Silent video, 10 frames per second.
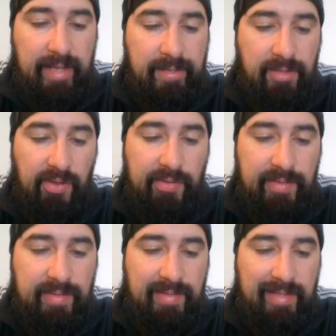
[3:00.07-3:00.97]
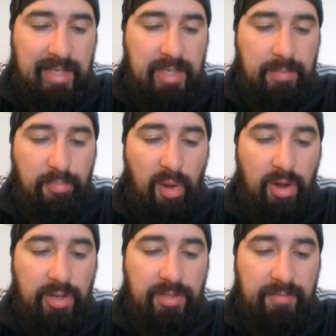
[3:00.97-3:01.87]
I don't see the
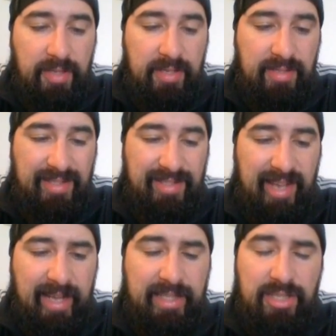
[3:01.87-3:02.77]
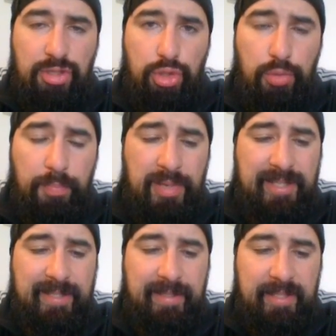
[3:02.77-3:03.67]
point of this. It's kind of
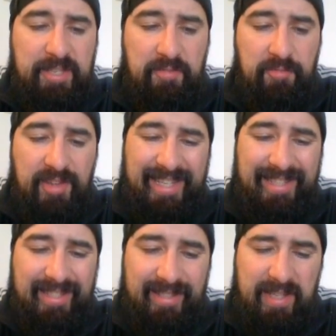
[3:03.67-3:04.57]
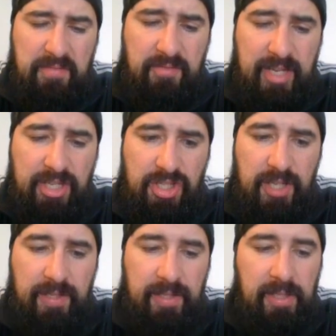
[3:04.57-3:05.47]
super defensive
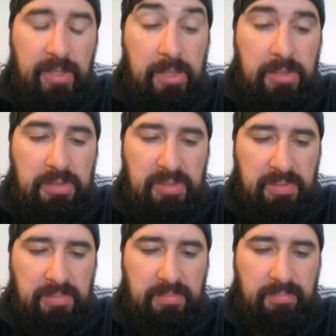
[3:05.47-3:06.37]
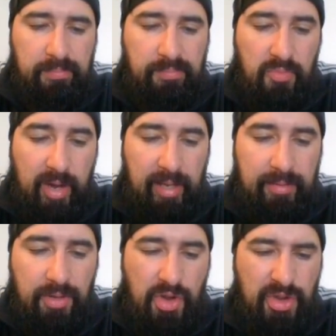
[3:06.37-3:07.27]
legion.
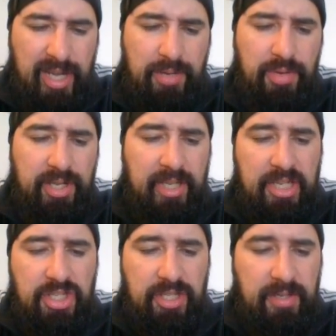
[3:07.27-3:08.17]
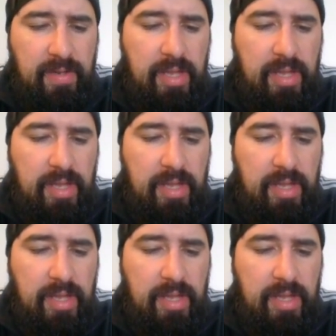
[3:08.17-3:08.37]
Well, really weird legion.